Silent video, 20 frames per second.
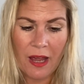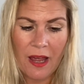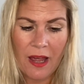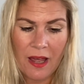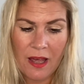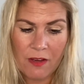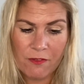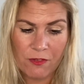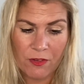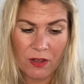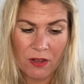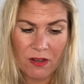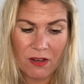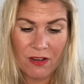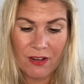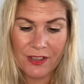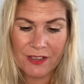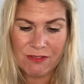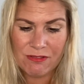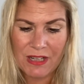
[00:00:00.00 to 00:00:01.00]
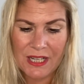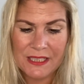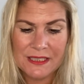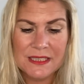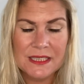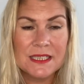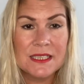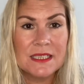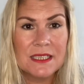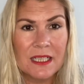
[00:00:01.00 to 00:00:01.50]
ever I read
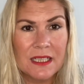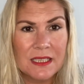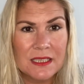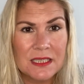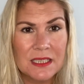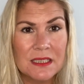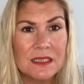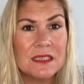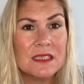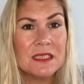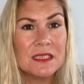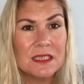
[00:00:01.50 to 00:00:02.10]
Satan's